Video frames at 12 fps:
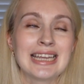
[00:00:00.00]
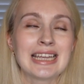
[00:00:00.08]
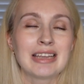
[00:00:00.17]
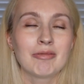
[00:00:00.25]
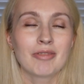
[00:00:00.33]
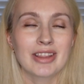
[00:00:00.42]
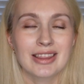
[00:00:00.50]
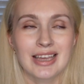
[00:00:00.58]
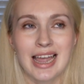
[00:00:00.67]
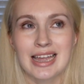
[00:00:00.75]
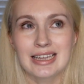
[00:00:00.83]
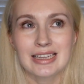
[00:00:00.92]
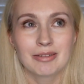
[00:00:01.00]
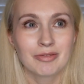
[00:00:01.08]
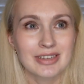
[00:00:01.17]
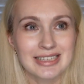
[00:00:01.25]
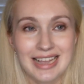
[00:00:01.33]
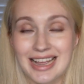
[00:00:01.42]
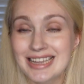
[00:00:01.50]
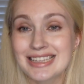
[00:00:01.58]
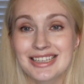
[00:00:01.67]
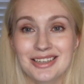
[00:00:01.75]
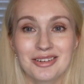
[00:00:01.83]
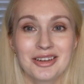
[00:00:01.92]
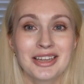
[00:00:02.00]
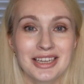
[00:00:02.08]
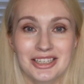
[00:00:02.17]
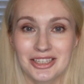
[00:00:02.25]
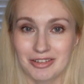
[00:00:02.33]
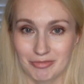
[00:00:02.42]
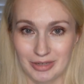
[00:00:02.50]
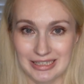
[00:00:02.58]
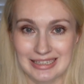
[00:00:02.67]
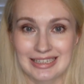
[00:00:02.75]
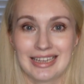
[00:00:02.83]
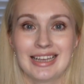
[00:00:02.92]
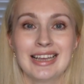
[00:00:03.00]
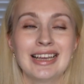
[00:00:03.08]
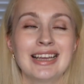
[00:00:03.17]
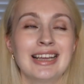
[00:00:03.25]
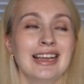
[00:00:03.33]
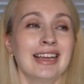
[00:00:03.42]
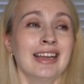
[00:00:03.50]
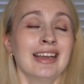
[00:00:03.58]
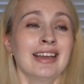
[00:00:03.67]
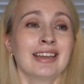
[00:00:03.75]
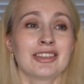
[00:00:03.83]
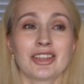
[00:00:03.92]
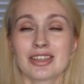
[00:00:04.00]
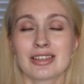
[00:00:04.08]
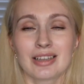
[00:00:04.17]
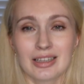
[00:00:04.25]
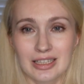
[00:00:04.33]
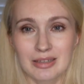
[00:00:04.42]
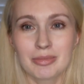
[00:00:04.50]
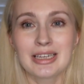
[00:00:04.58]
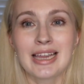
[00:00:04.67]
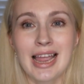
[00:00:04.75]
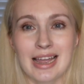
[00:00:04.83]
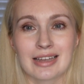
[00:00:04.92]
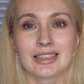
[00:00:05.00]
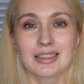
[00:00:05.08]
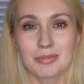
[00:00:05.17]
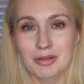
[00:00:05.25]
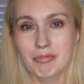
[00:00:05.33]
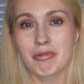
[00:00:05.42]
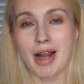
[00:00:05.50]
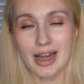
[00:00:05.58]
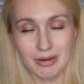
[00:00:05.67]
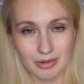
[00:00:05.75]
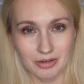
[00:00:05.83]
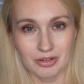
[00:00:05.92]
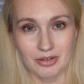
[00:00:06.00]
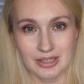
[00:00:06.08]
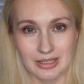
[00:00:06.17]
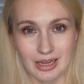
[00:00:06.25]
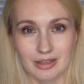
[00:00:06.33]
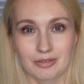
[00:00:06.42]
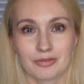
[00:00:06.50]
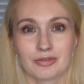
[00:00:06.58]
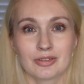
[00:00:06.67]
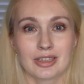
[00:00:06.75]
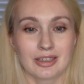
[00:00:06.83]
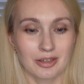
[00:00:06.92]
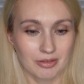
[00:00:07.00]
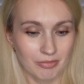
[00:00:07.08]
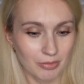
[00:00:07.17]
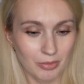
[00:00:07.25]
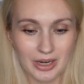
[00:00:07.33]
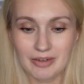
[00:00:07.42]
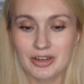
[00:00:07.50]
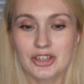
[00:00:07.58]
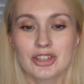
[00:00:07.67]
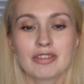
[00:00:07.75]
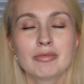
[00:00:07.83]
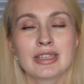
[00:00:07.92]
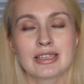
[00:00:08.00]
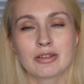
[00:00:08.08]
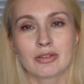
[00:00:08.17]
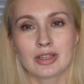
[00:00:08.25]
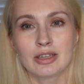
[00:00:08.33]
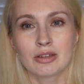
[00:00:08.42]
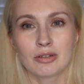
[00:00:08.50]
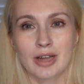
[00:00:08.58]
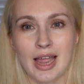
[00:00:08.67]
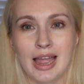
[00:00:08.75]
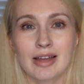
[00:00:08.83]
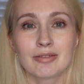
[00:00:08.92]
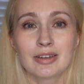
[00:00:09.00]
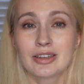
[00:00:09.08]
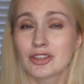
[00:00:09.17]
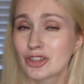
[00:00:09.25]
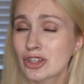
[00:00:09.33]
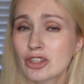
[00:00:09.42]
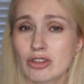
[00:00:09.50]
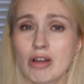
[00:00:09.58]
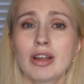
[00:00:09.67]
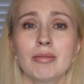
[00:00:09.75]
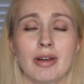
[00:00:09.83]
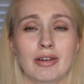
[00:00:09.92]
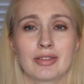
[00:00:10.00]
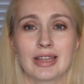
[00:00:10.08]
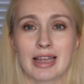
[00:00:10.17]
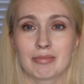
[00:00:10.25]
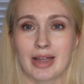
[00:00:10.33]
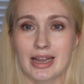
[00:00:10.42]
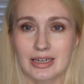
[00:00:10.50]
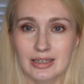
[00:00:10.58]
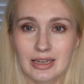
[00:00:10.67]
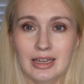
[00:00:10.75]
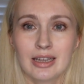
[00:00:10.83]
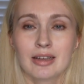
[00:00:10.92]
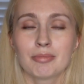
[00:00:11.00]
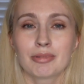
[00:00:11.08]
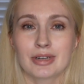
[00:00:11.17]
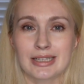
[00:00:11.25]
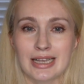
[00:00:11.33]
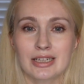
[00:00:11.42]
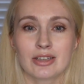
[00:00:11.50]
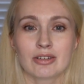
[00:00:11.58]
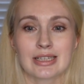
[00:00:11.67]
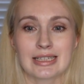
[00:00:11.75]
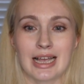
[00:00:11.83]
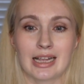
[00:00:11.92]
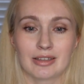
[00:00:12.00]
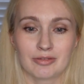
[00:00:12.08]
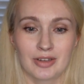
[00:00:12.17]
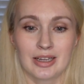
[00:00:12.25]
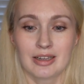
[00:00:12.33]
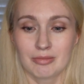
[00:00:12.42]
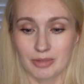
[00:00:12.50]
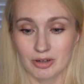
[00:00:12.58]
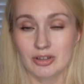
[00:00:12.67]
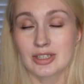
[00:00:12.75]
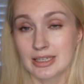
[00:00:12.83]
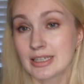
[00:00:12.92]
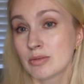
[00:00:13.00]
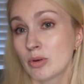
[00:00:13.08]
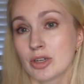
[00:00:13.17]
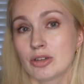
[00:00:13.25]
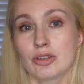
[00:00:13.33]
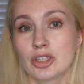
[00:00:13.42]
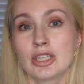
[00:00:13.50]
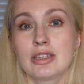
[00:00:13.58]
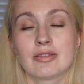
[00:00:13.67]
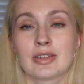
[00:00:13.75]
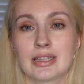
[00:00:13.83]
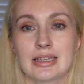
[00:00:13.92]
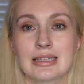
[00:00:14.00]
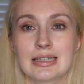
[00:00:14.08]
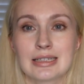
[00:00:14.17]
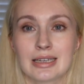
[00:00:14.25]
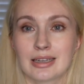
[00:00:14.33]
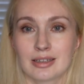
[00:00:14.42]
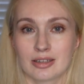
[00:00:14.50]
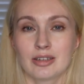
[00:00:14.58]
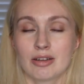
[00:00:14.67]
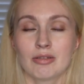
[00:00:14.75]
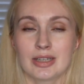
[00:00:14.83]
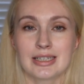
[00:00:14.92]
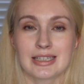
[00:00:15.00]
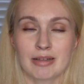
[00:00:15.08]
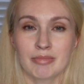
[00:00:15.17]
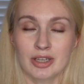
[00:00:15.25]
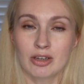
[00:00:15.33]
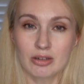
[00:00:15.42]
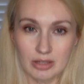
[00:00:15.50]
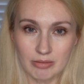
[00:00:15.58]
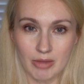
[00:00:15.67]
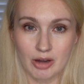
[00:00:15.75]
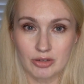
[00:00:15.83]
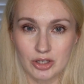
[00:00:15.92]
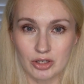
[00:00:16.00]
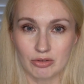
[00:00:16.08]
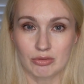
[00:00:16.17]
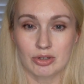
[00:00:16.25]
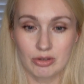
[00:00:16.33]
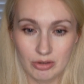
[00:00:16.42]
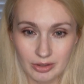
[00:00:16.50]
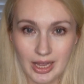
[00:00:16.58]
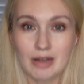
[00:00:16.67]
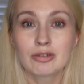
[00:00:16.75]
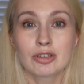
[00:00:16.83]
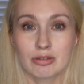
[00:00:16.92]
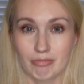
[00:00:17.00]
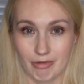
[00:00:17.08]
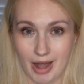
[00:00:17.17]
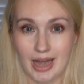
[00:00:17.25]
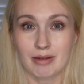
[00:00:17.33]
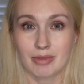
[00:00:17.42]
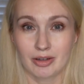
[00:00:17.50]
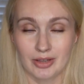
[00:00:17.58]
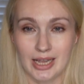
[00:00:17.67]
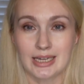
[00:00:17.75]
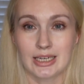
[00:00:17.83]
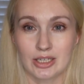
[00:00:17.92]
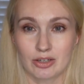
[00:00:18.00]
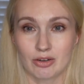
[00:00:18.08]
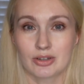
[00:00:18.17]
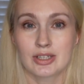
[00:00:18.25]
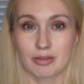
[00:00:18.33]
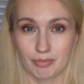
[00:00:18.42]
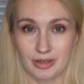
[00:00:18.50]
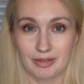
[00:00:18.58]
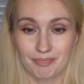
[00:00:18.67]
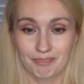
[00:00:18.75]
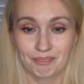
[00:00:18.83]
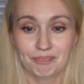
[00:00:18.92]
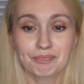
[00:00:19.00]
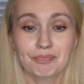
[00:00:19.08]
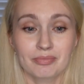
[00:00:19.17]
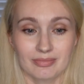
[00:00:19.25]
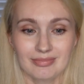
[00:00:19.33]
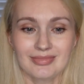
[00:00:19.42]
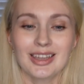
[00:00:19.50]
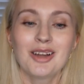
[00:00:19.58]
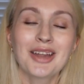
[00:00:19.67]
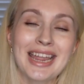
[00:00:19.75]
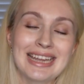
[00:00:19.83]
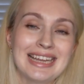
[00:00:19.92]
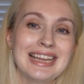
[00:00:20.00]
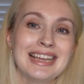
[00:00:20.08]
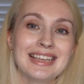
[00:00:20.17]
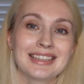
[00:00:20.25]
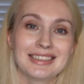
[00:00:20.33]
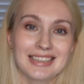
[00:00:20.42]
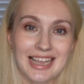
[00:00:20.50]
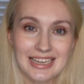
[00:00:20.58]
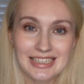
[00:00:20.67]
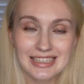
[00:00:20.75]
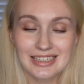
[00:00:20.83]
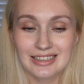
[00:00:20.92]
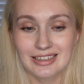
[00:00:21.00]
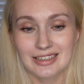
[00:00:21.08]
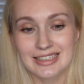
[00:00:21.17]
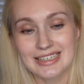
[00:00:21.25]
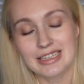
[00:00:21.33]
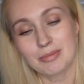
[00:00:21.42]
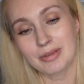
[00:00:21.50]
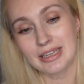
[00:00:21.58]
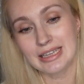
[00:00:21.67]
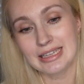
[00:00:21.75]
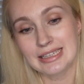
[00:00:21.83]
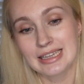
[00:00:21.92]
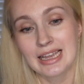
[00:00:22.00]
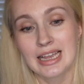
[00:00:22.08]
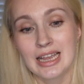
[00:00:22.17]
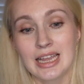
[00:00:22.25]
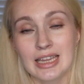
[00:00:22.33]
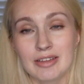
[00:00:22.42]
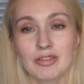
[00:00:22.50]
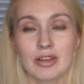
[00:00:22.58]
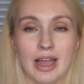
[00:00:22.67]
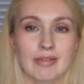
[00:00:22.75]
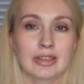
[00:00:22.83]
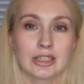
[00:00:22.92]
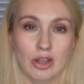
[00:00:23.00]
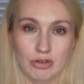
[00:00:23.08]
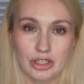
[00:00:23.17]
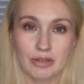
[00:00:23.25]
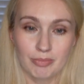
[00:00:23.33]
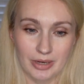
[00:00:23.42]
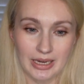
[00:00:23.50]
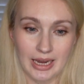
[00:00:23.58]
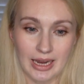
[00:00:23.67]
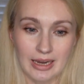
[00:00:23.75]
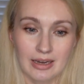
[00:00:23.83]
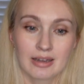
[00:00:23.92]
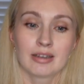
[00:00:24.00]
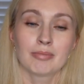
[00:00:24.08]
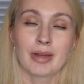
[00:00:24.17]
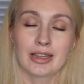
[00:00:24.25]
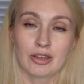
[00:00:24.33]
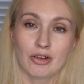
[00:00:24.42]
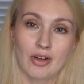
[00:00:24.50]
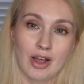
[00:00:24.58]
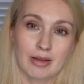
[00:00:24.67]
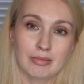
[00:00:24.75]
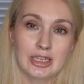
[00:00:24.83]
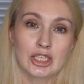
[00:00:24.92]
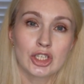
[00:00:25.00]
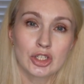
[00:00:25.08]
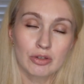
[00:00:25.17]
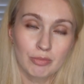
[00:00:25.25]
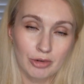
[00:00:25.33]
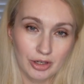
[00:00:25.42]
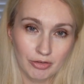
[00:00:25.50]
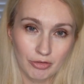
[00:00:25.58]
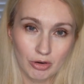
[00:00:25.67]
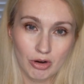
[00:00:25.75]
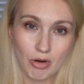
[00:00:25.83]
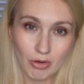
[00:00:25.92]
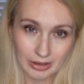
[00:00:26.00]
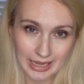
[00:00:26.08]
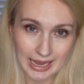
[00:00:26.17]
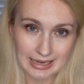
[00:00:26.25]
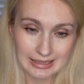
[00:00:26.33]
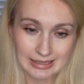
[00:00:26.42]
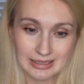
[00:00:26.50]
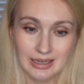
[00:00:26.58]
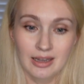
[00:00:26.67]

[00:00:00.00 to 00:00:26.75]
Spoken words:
emphasize your achievements. Just a little bit brag about yourself. Whatever achievements you think you have, just talk about them and present yourself, because this is what you achieved. This is like, you know, this is something good about you, so you're allowed to brag about that in your SOP. Okay, the next tip is, if you have a low GPA, by law I mean 2.4 or less,